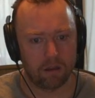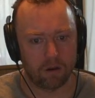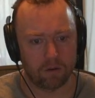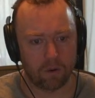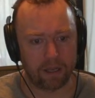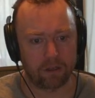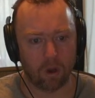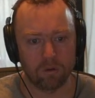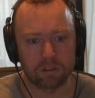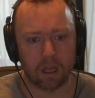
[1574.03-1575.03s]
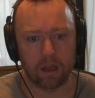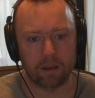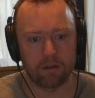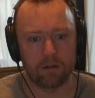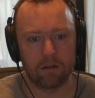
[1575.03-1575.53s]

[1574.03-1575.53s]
cosine,